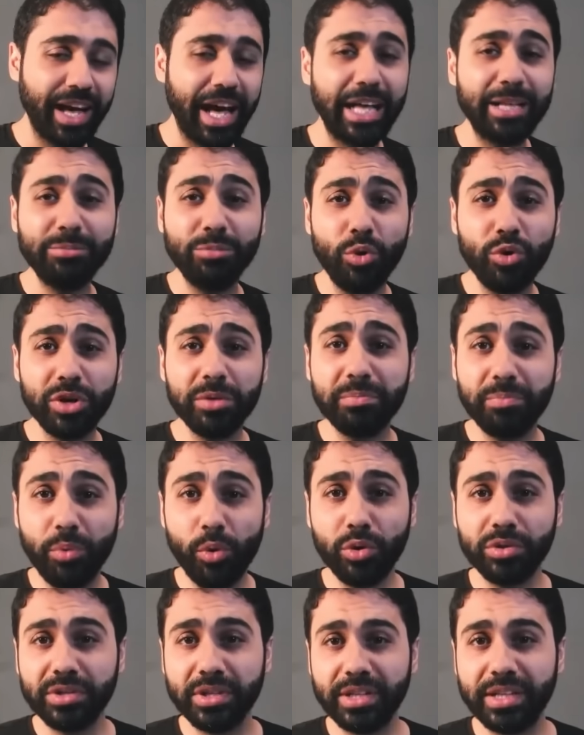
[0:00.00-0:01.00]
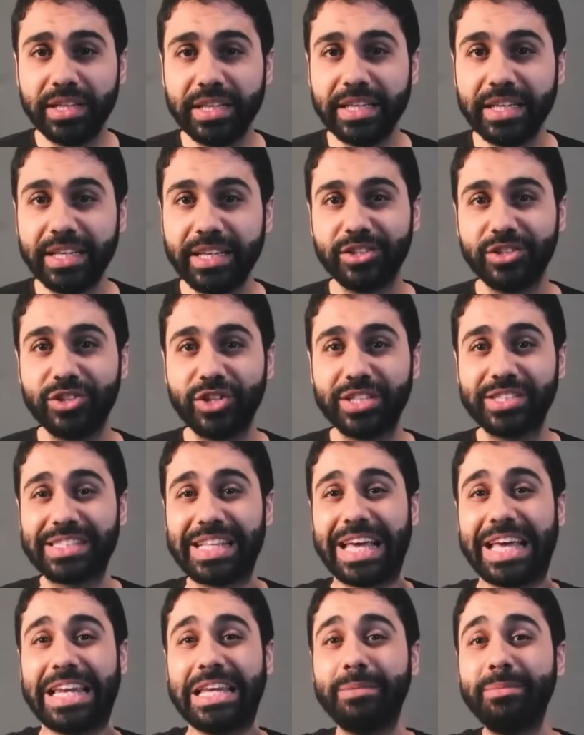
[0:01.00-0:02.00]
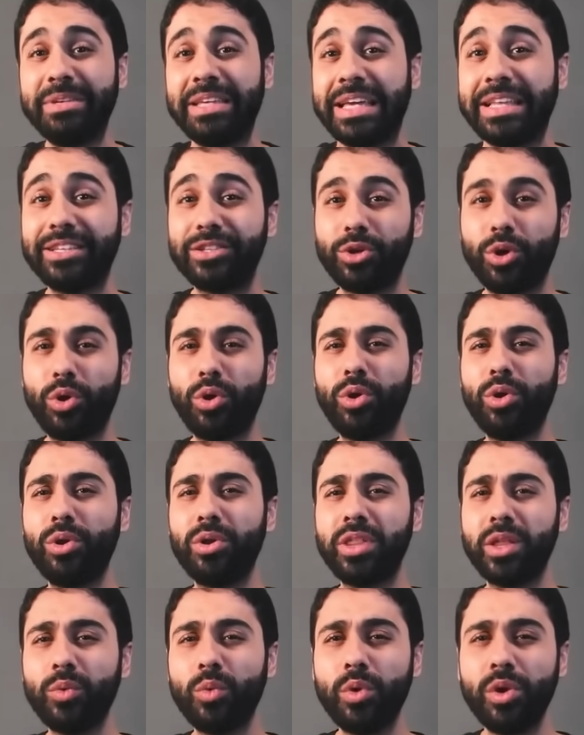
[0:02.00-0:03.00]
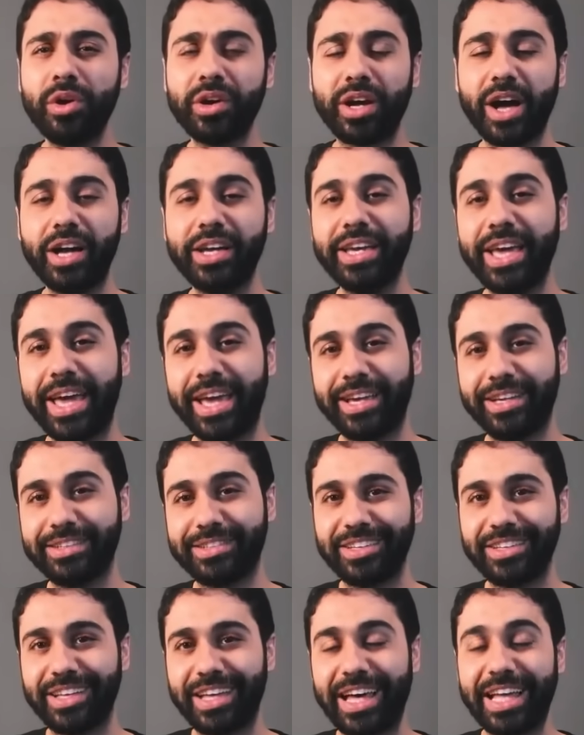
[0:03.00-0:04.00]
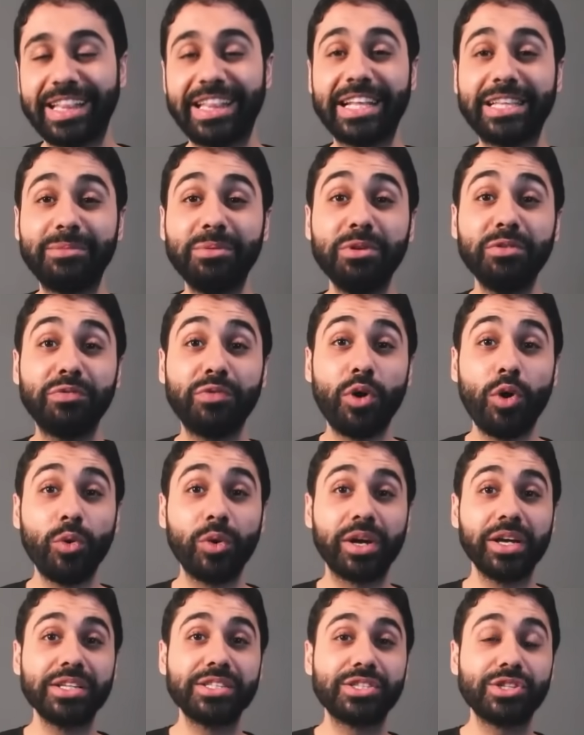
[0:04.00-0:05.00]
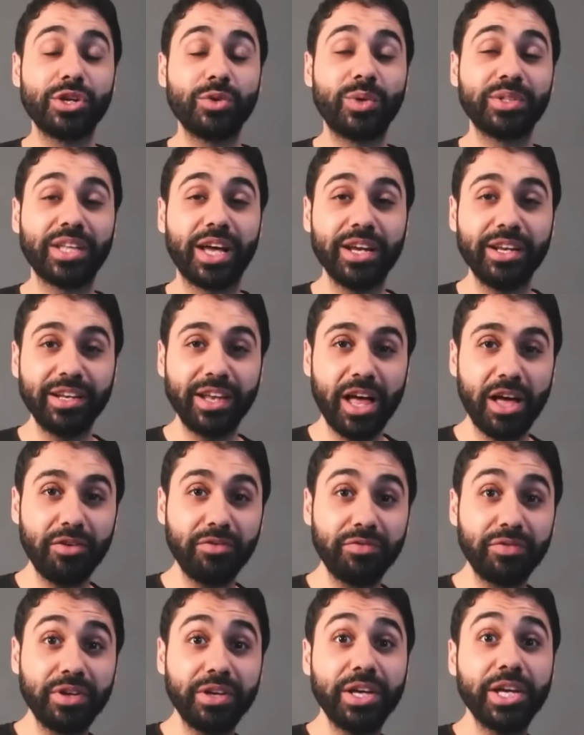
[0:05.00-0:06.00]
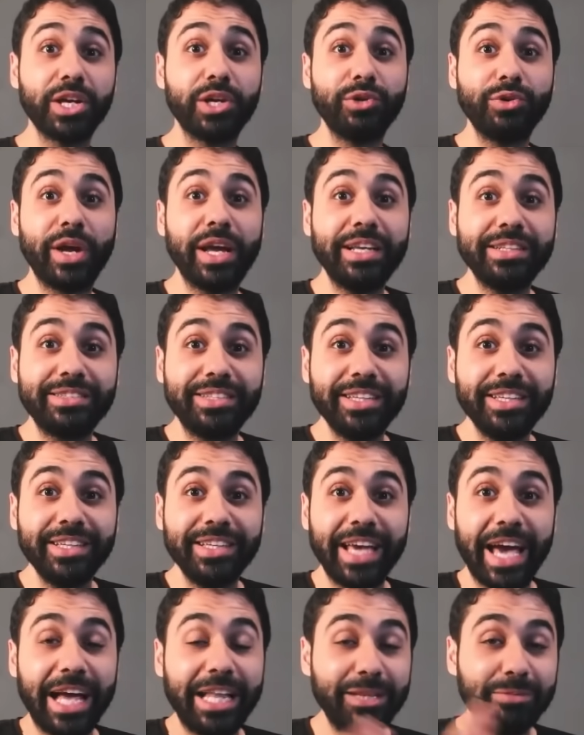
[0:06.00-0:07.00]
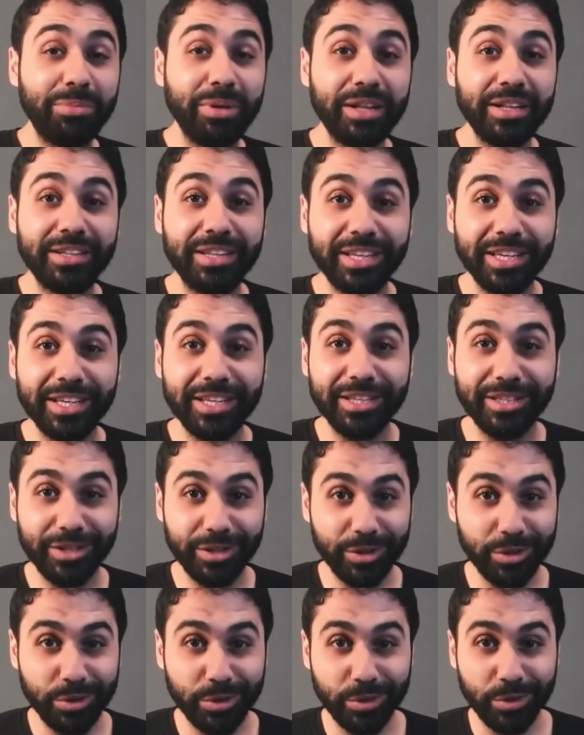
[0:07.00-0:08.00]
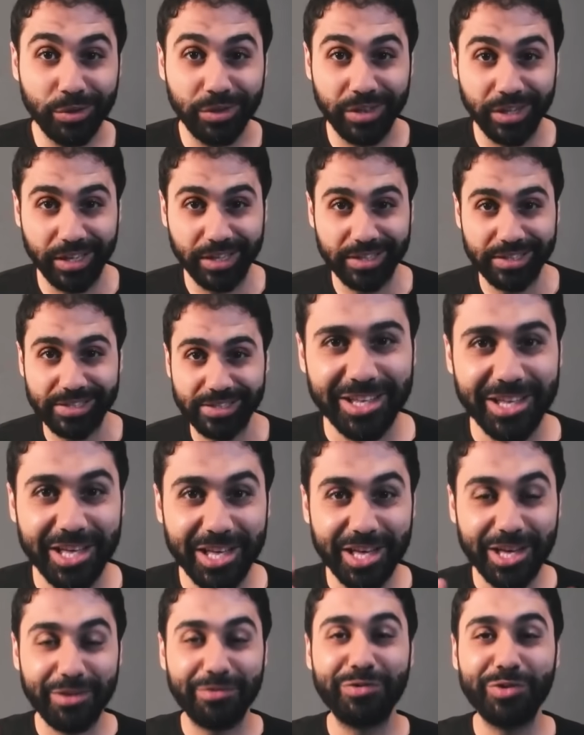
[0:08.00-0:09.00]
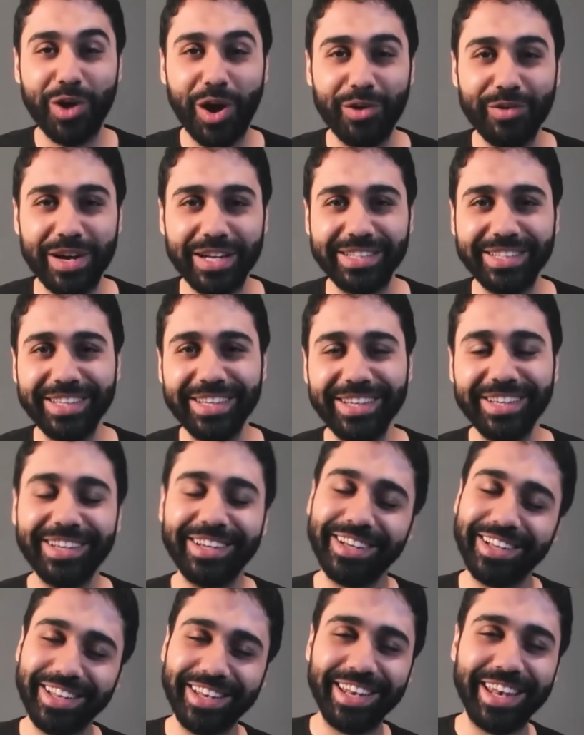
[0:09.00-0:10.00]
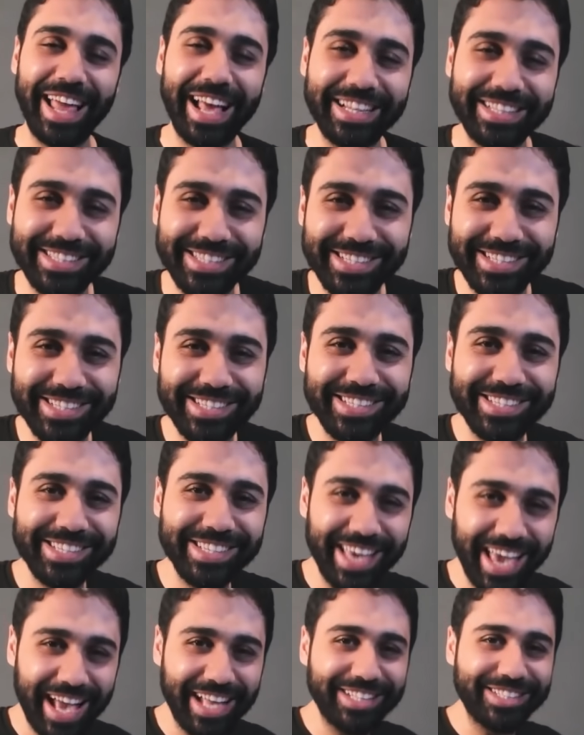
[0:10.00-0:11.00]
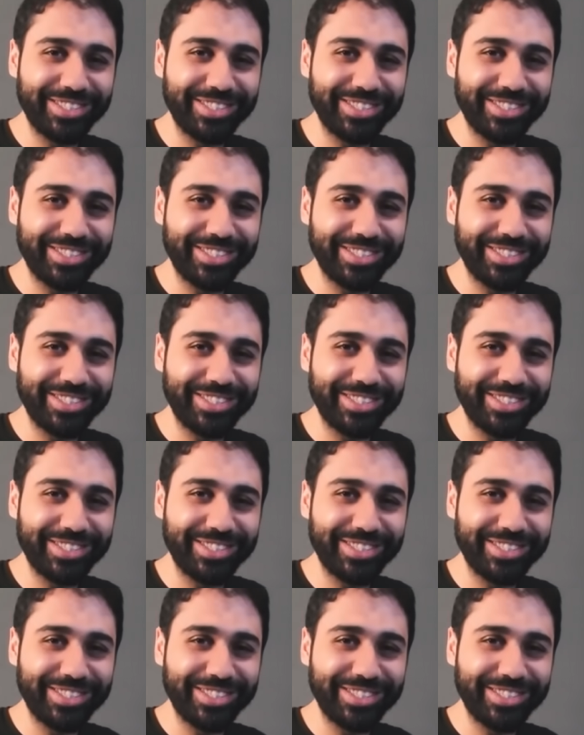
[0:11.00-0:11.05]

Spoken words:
and more importantly, just eliminated all the work I hate and let me focus on what I love, creating and building new things. If you are ready, let's get